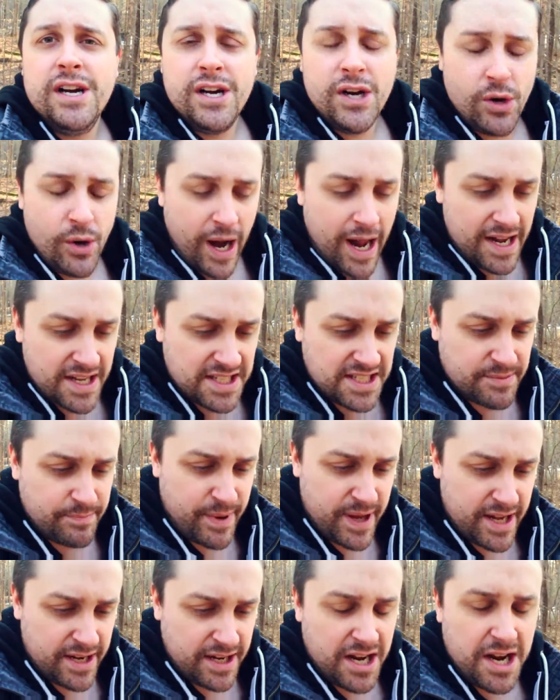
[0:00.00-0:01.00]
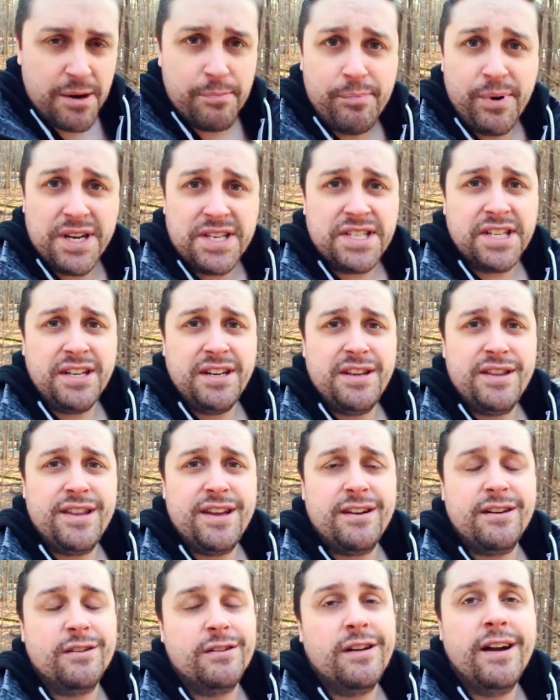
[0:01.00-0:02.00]
who has been busting
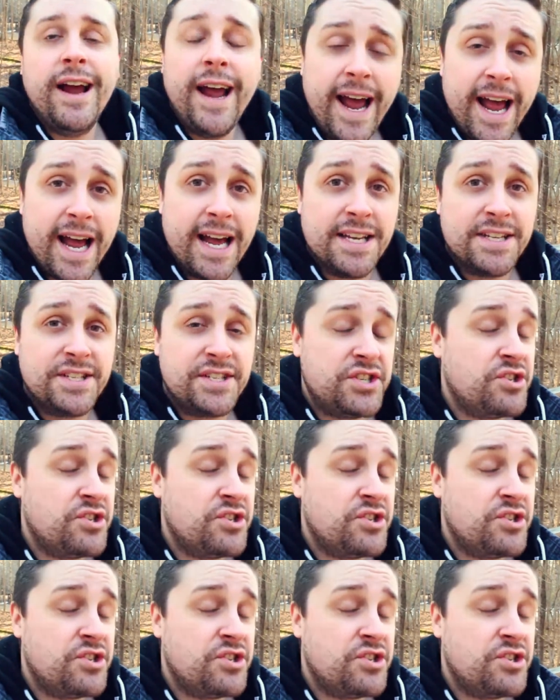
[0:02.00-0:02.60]
their ass